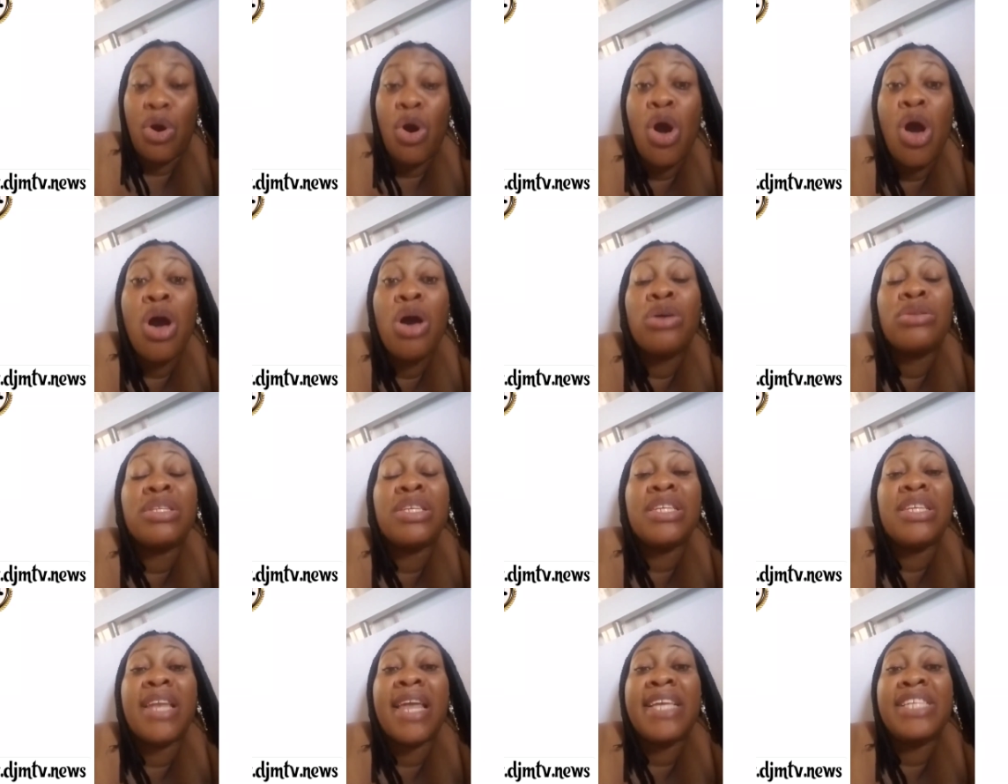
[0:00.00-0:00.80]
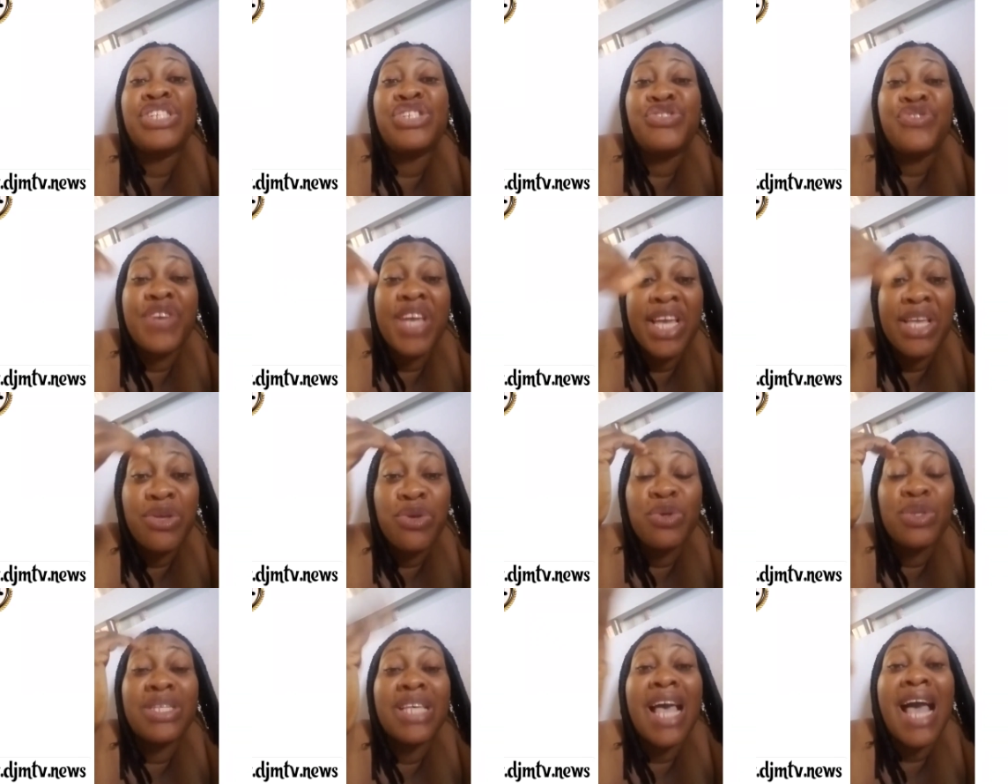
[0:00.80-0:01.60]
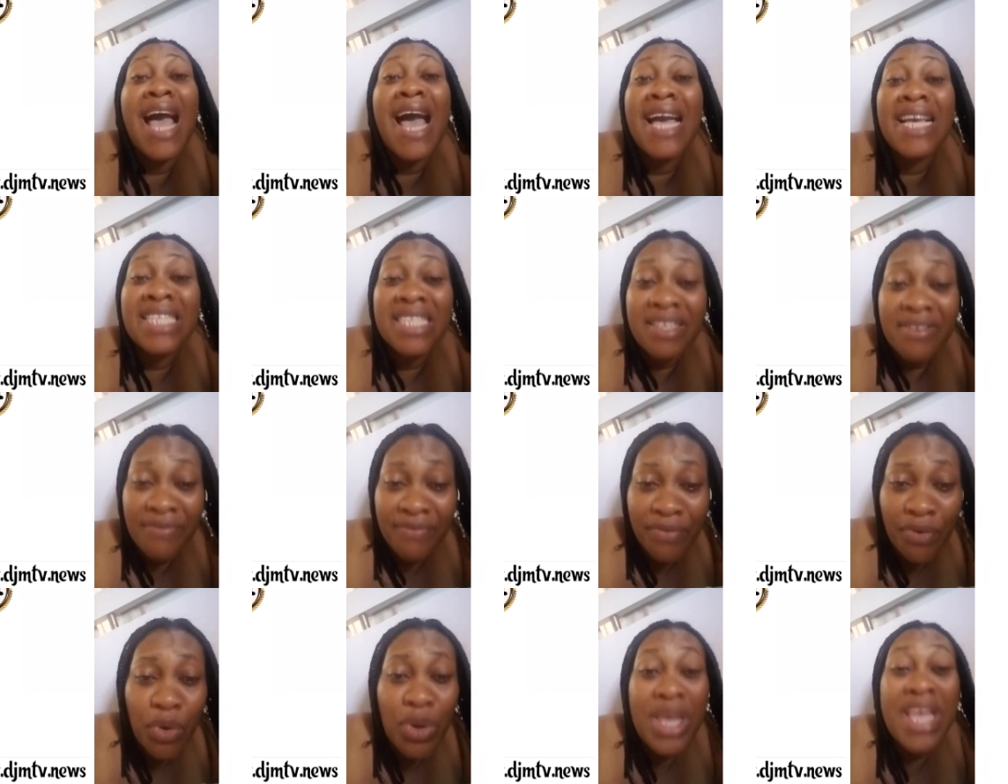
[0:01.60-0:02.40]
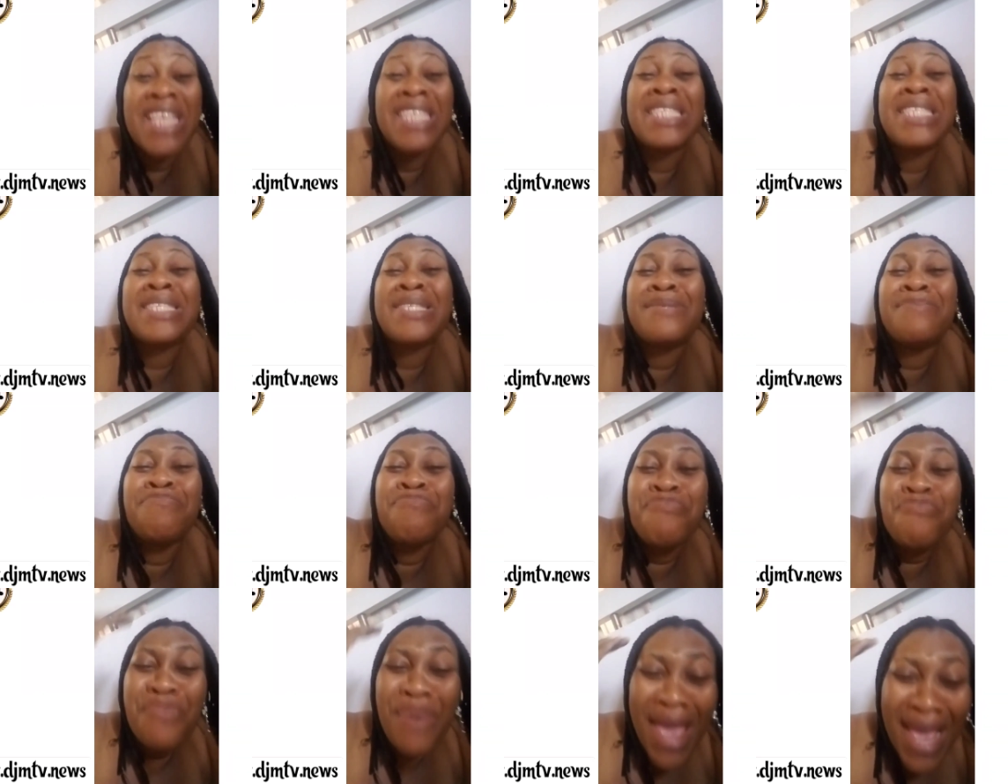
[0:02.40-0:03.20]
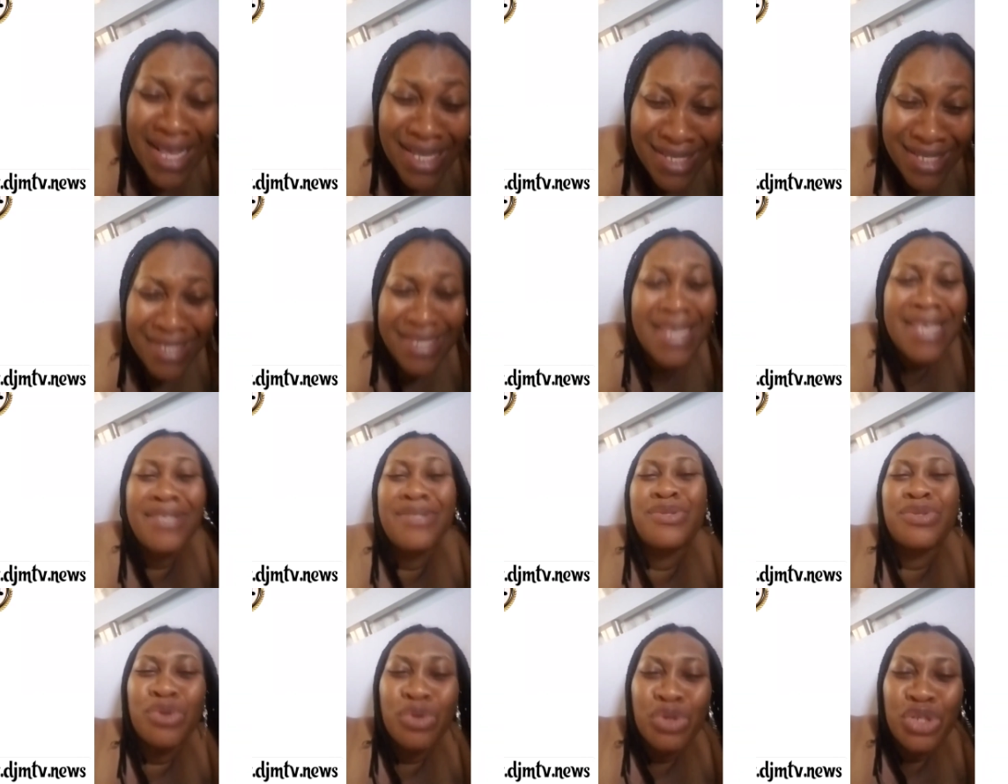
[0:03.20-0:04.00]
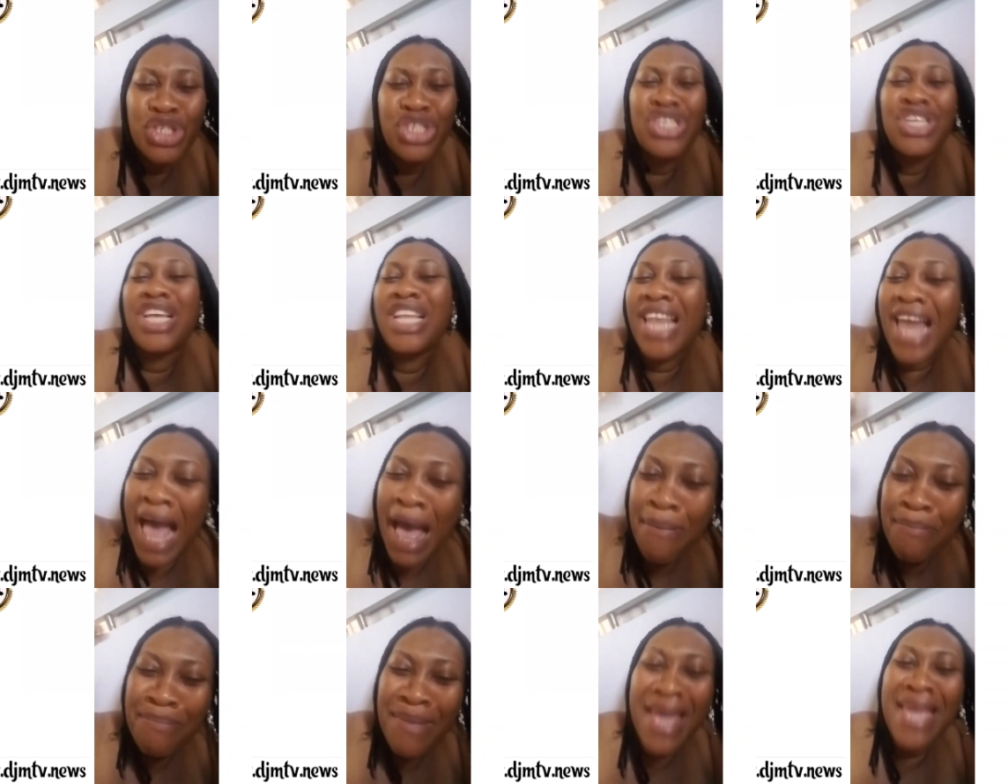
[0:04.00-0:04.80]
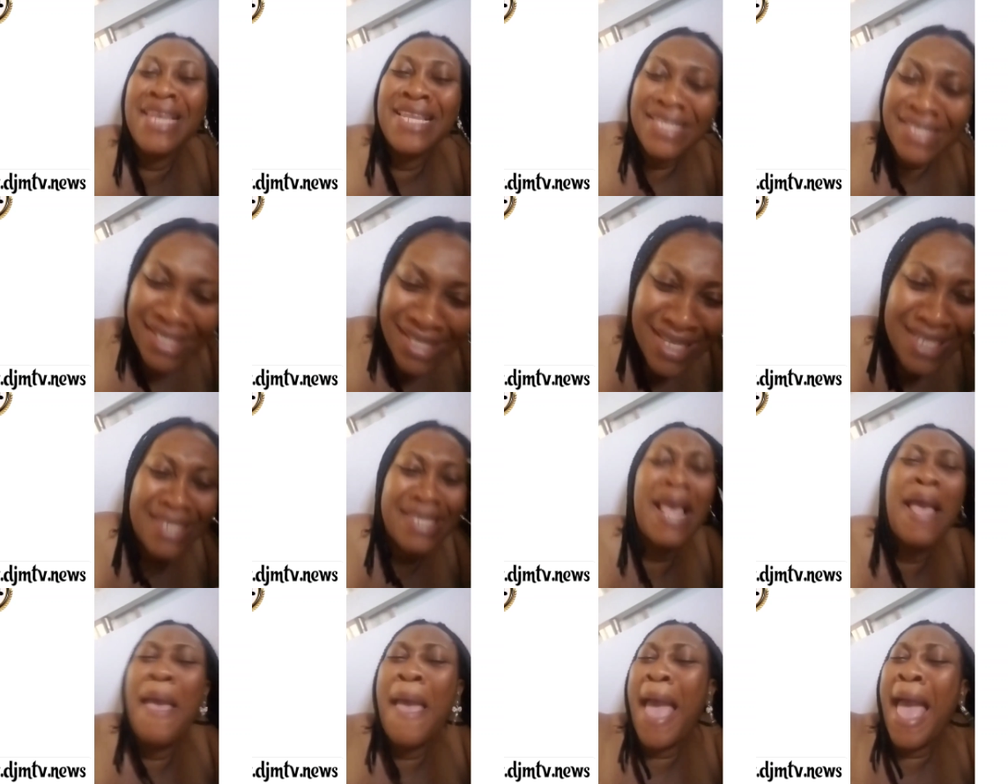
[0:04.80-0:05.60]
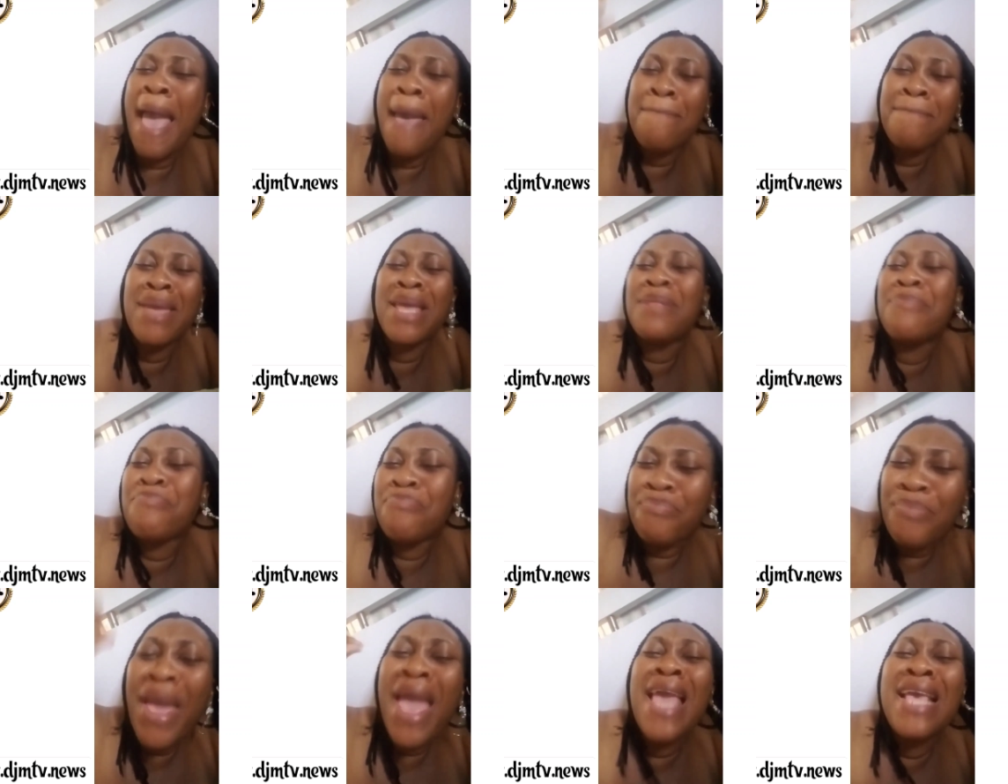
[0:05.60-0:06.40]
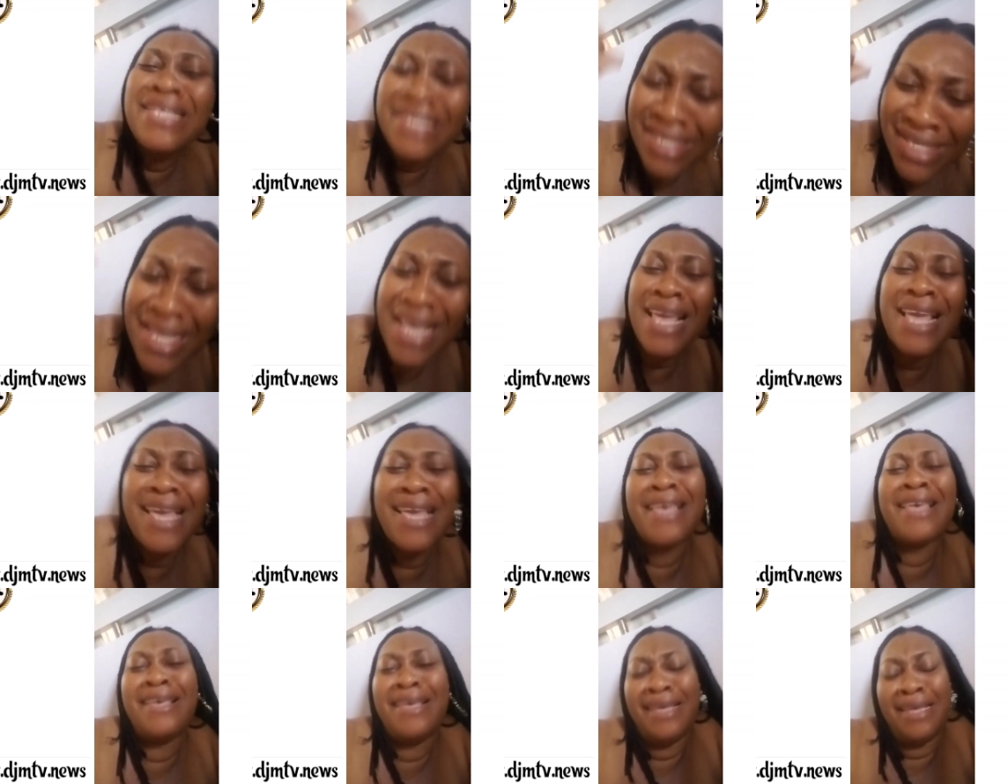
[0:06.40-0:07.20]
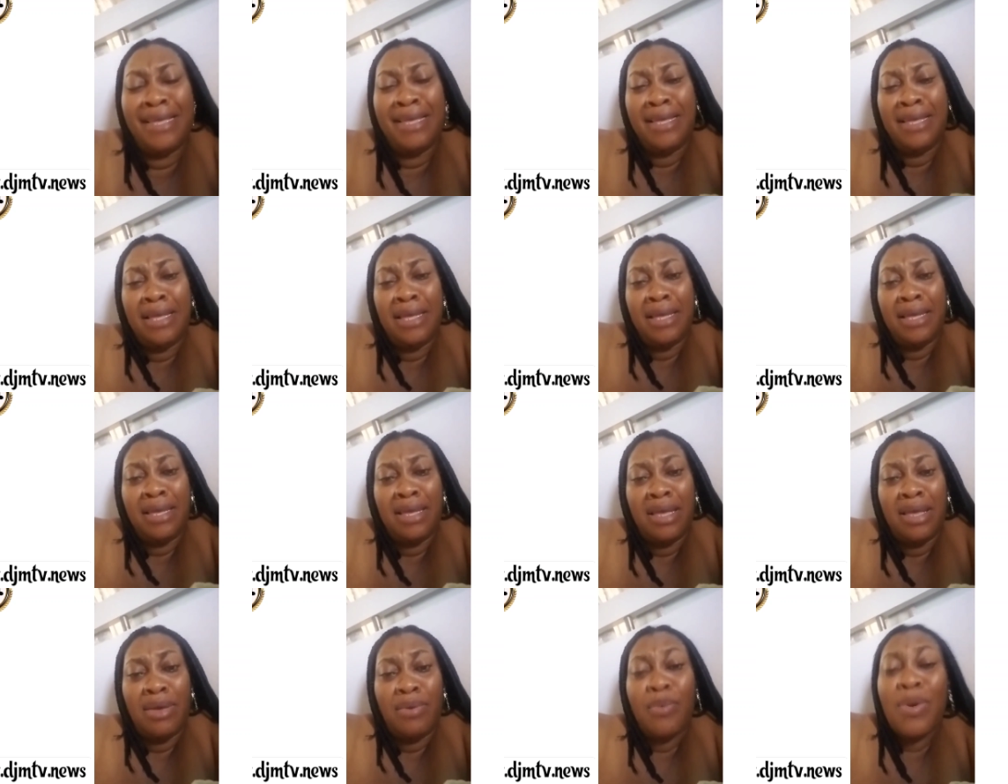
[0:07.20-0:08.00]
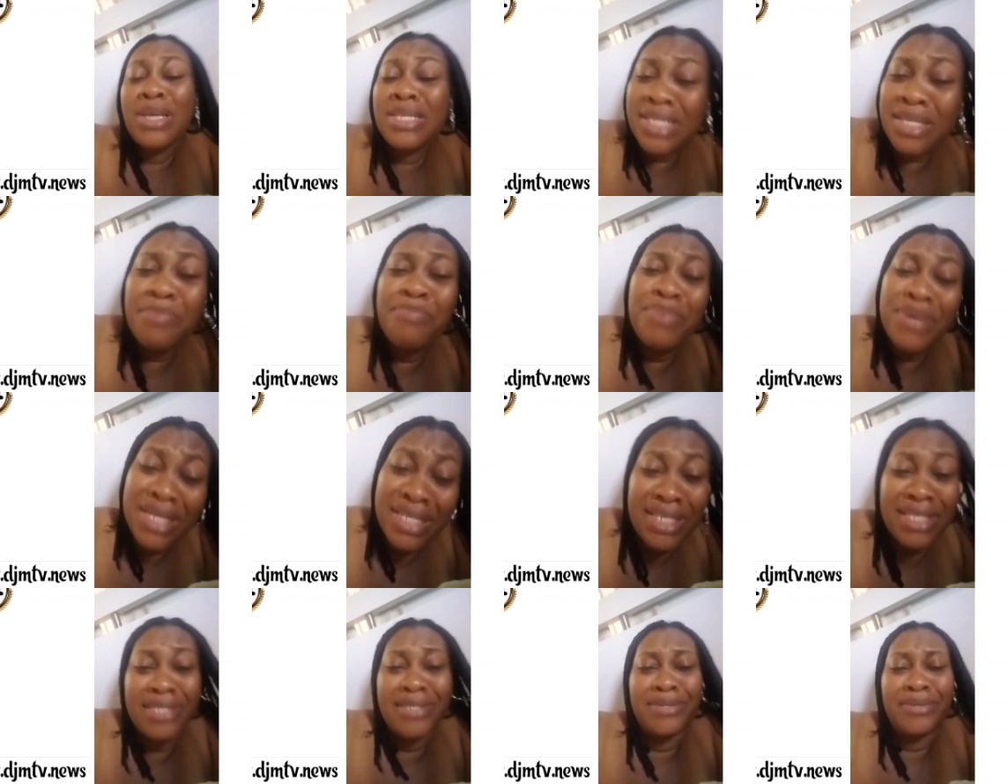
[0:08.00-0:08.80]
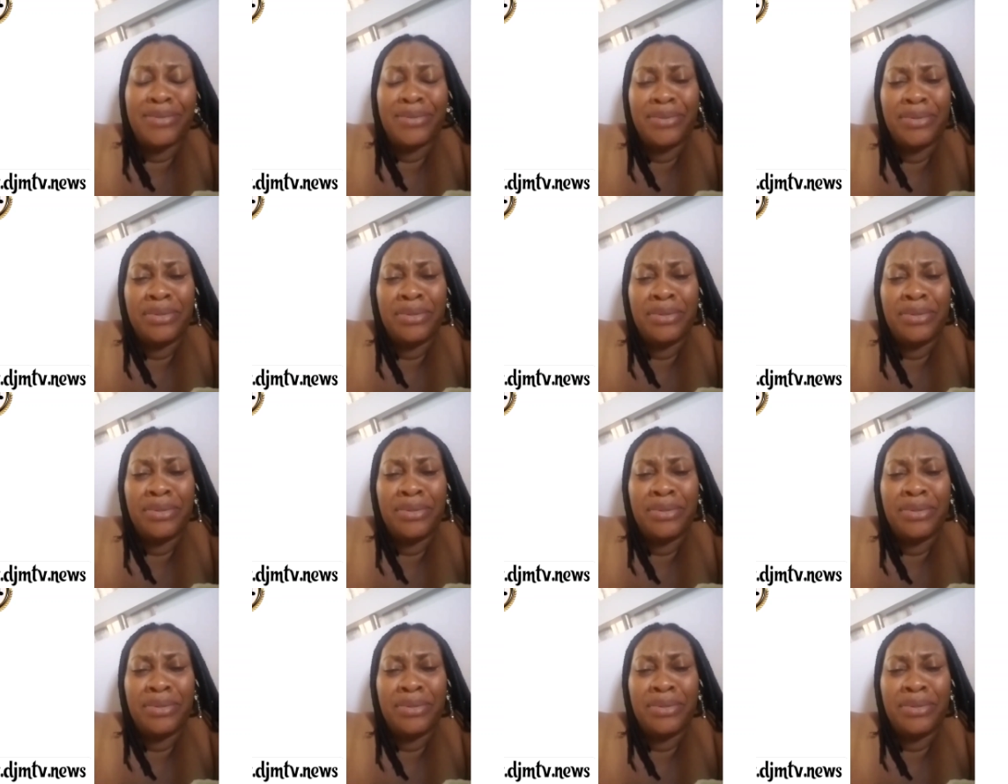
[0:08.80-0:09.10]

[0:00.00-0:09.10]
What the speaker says: All the Nigerian youth are asking for is basic social amenities. I mean, basic. What's the big deal?